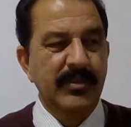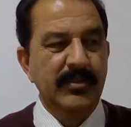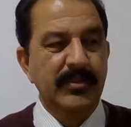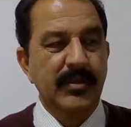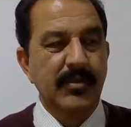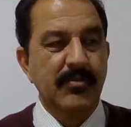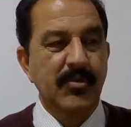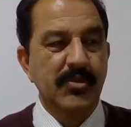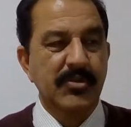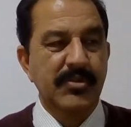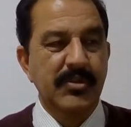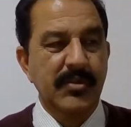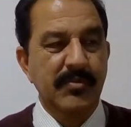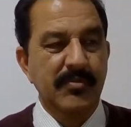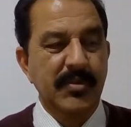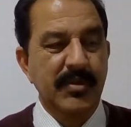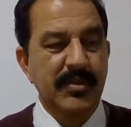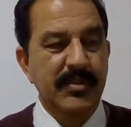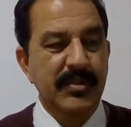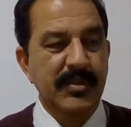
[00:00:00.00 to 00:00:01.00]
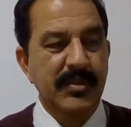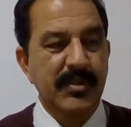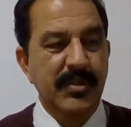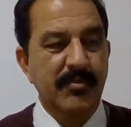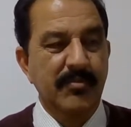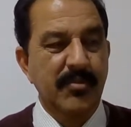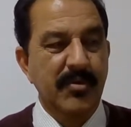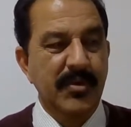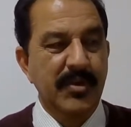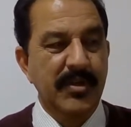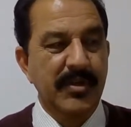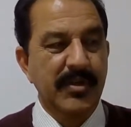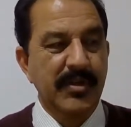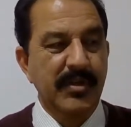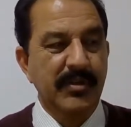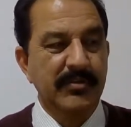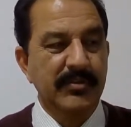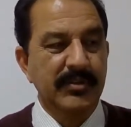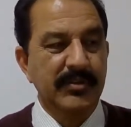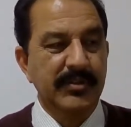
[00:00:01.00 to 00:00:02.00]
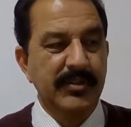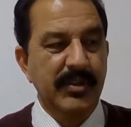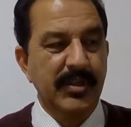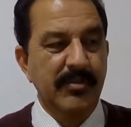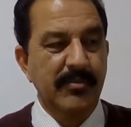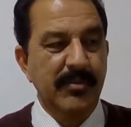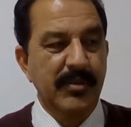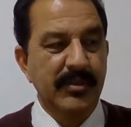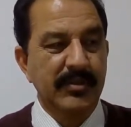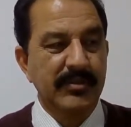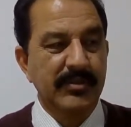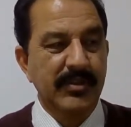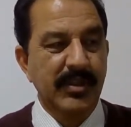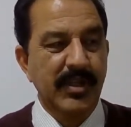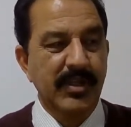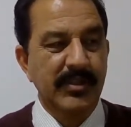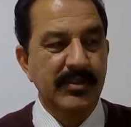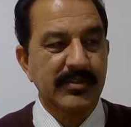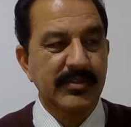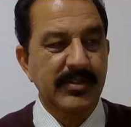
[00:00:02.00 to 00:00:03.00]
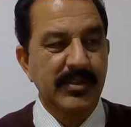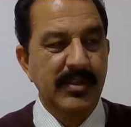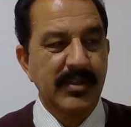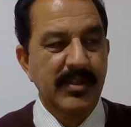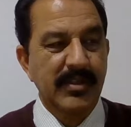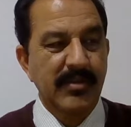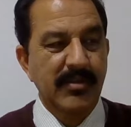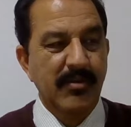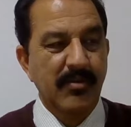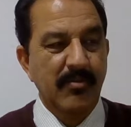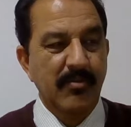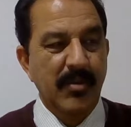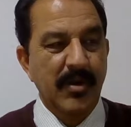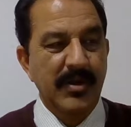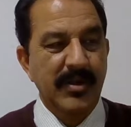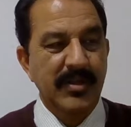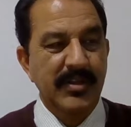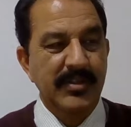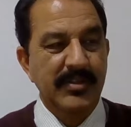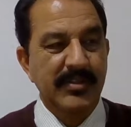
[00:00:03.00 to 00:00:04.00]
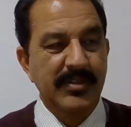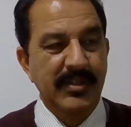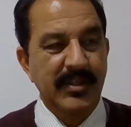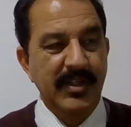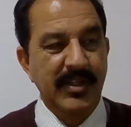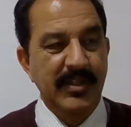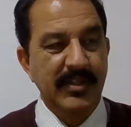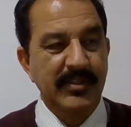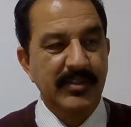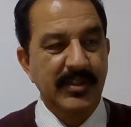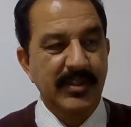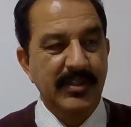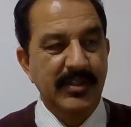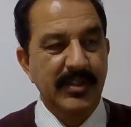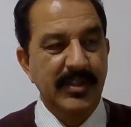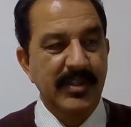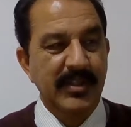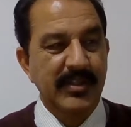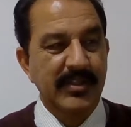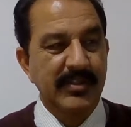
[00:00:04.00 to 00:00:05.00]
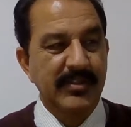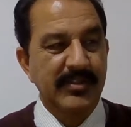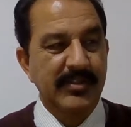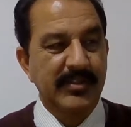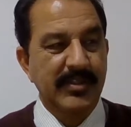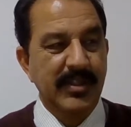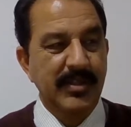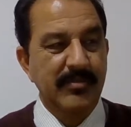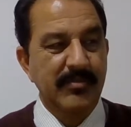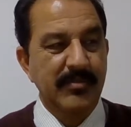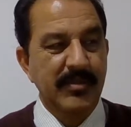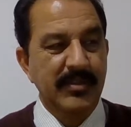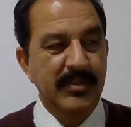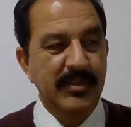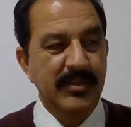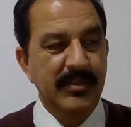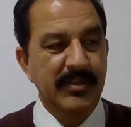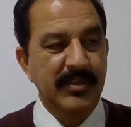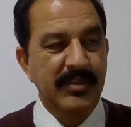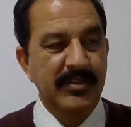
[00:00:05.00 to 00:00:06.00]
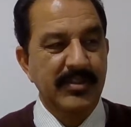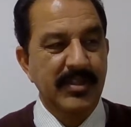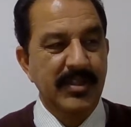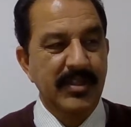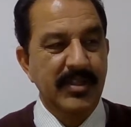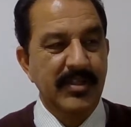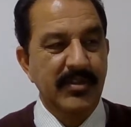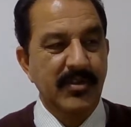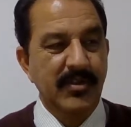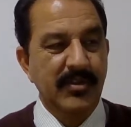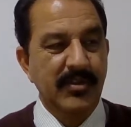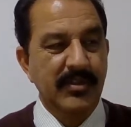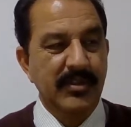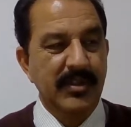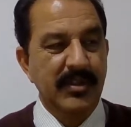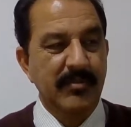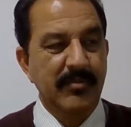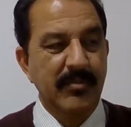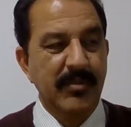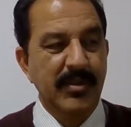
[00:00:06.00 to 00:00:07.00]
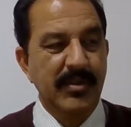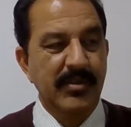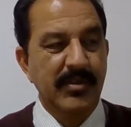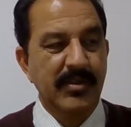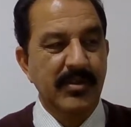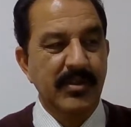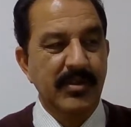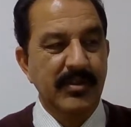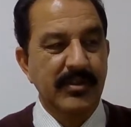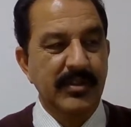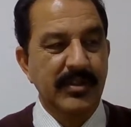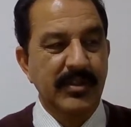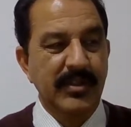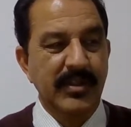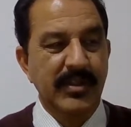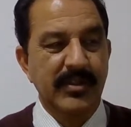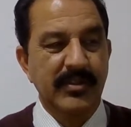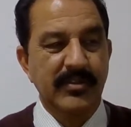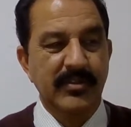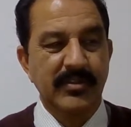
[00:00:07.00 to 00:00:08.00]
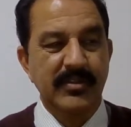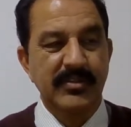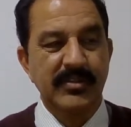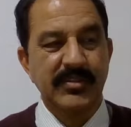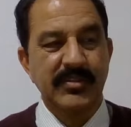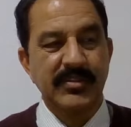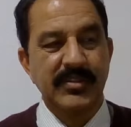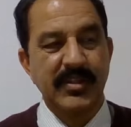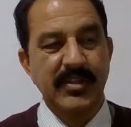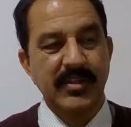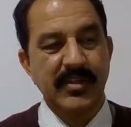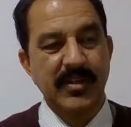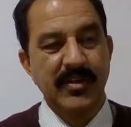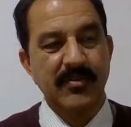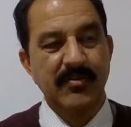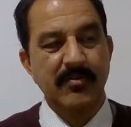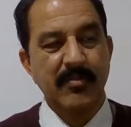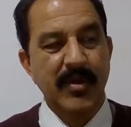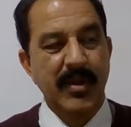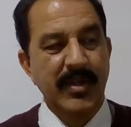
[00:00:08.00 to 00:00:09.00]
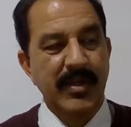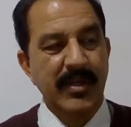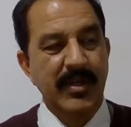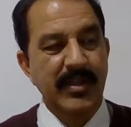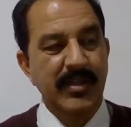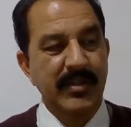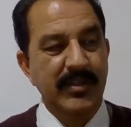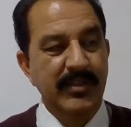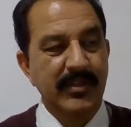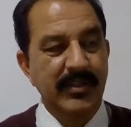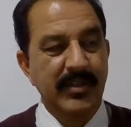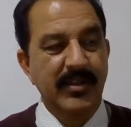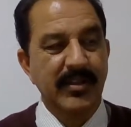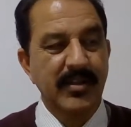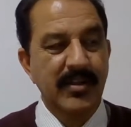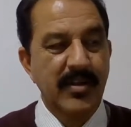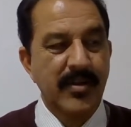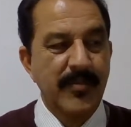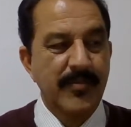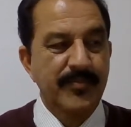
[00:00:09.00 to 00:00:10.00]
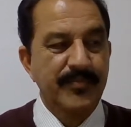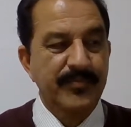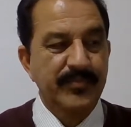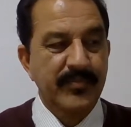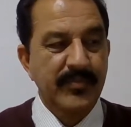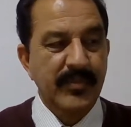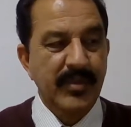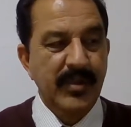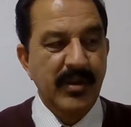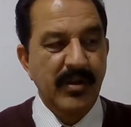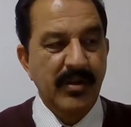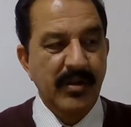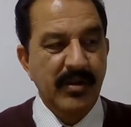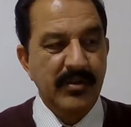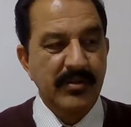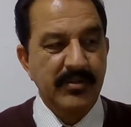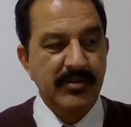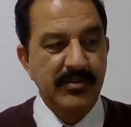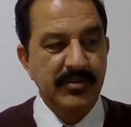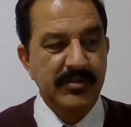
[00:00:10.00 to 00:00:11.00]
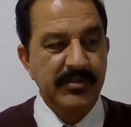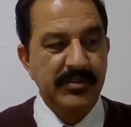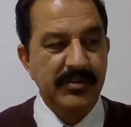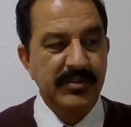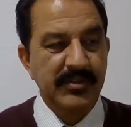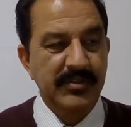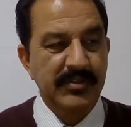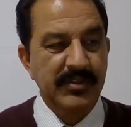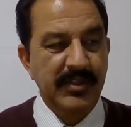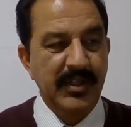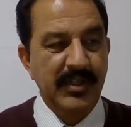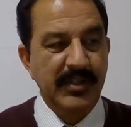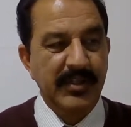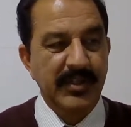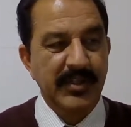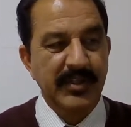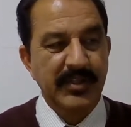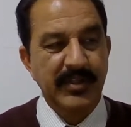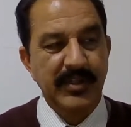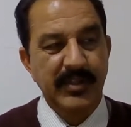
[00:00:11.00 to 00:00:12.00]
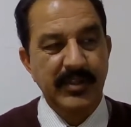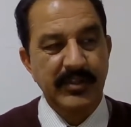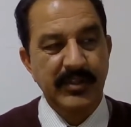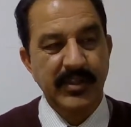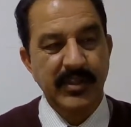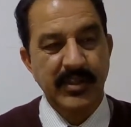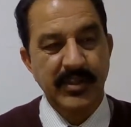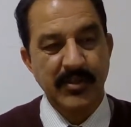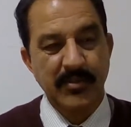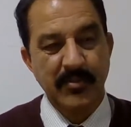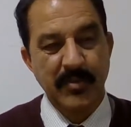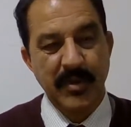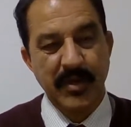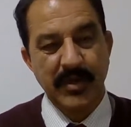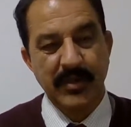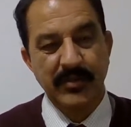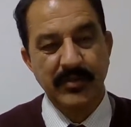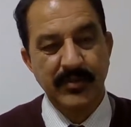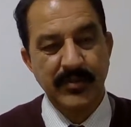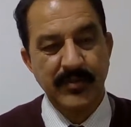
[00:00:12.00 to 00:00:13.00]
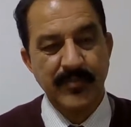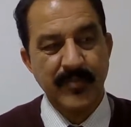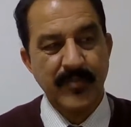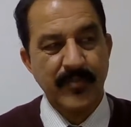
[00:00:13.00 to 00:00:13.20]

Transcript: The most important component of the ceramic tiles body is clay. The clay is termed in the naturally occurring mineral aggregate consisting of mainly in the hydrous silicate and the aluminum.